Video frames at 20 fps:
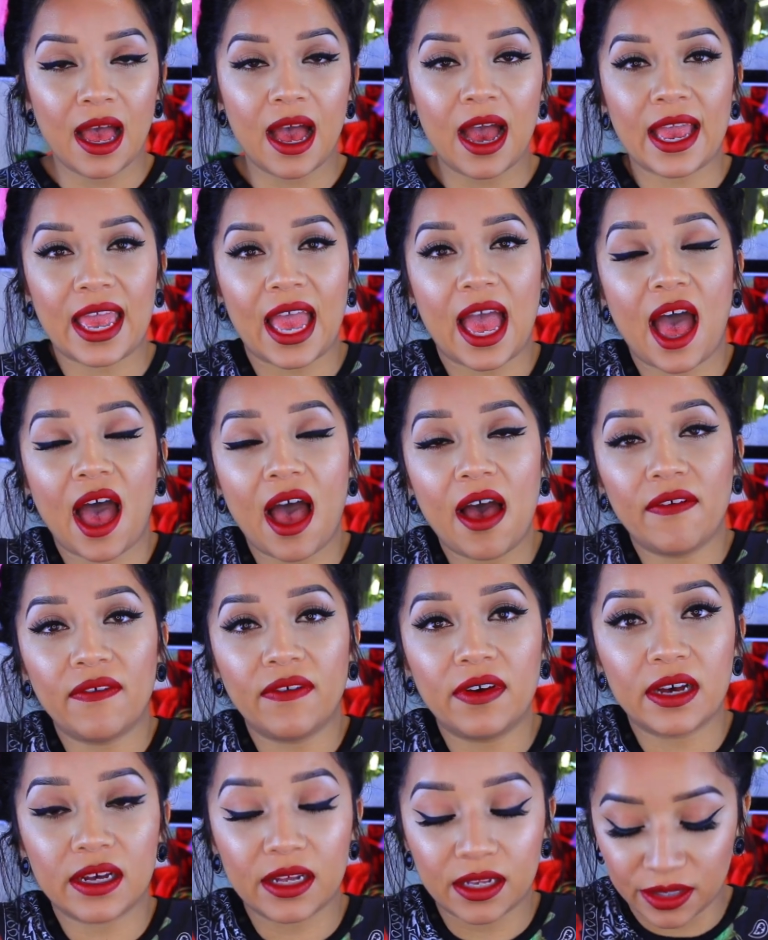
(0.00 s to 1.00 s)
I
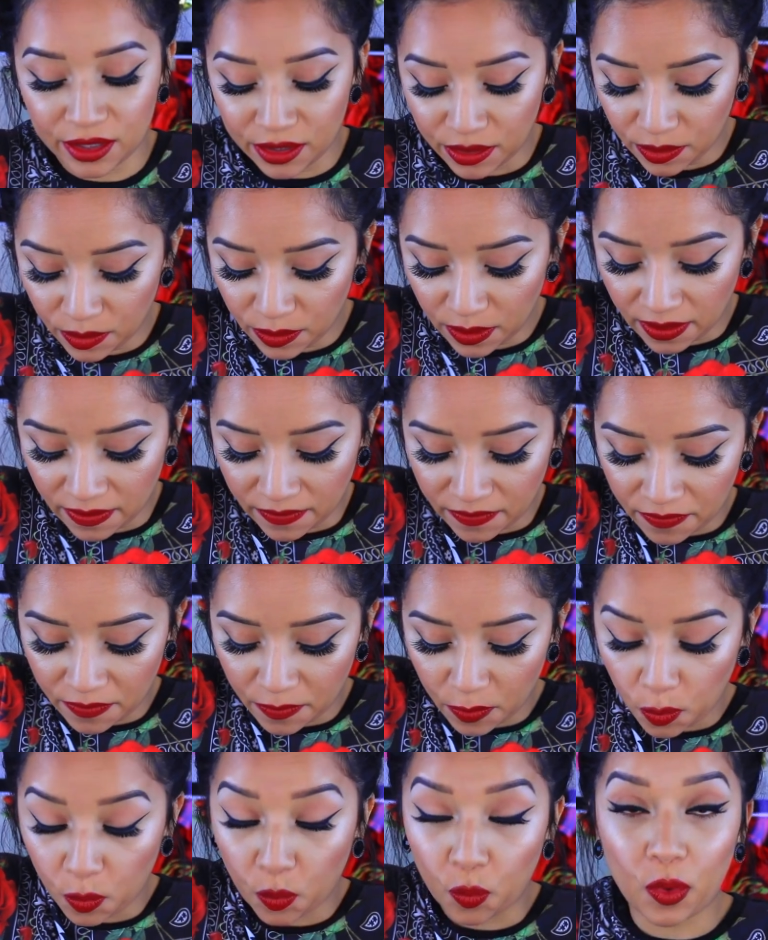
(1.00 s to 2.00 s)
have a clue of
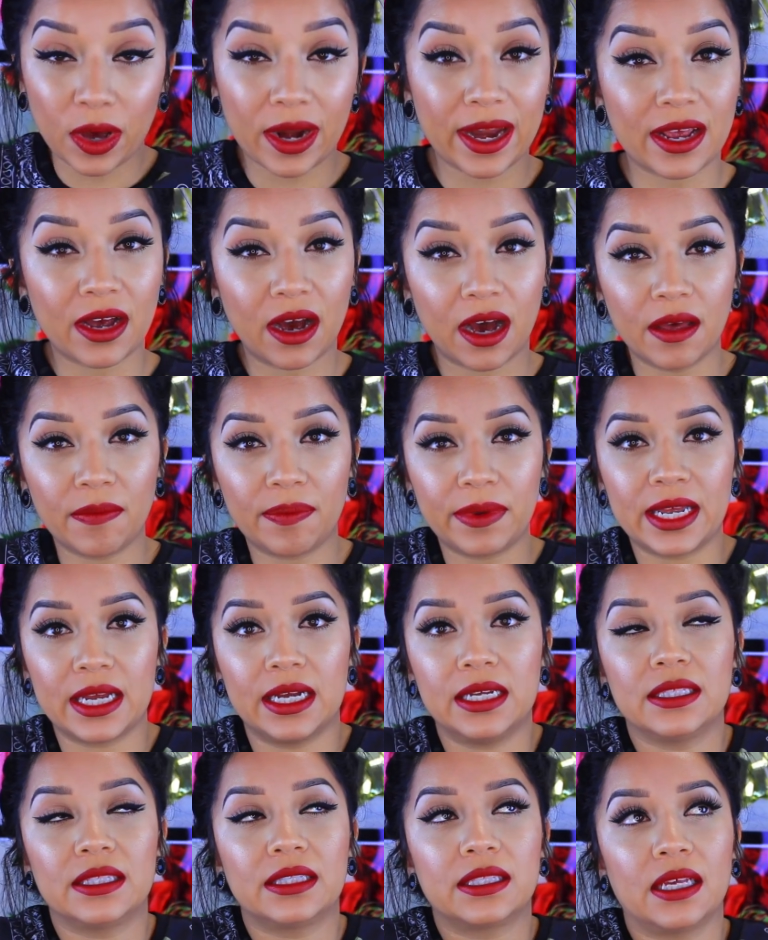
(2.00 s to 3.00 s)
what I got
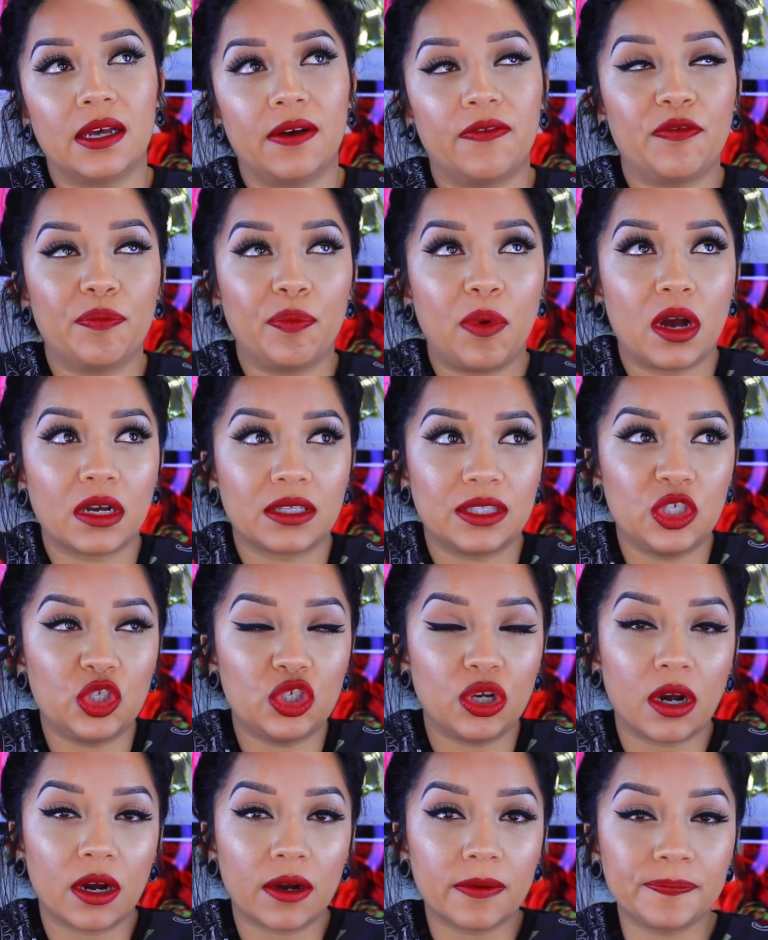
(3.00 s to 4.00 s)
because of
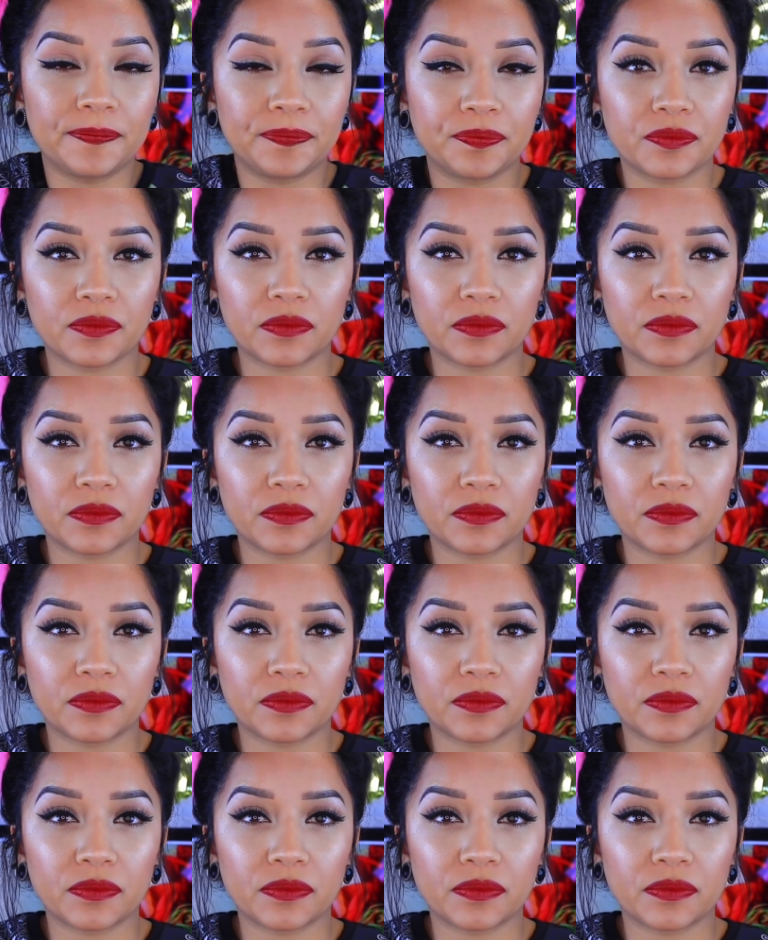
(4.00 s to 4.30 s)
BoxyCharm.